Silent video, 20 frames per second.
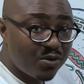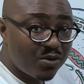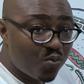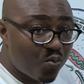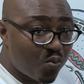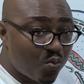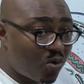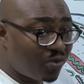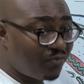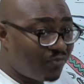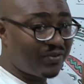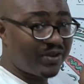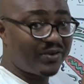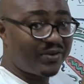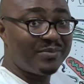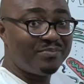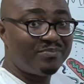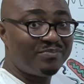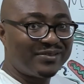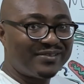one
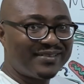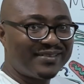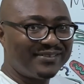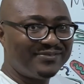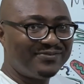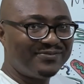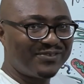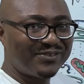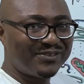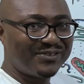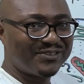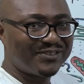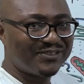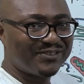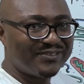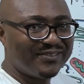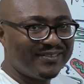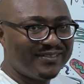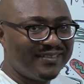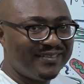very important
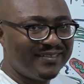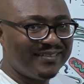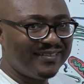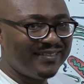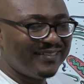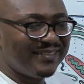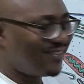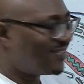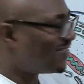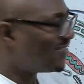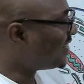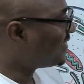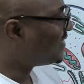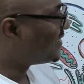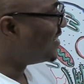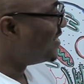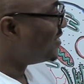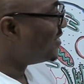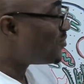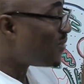function. All right,
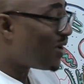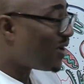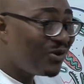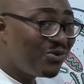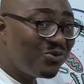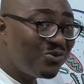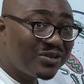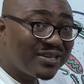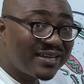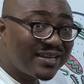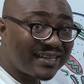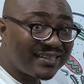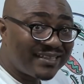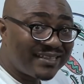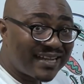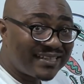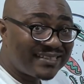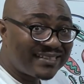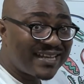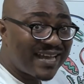so we are looking at
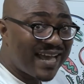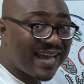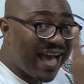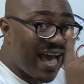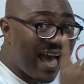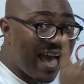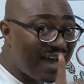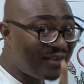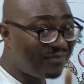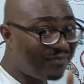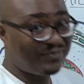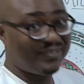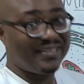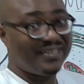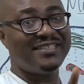that after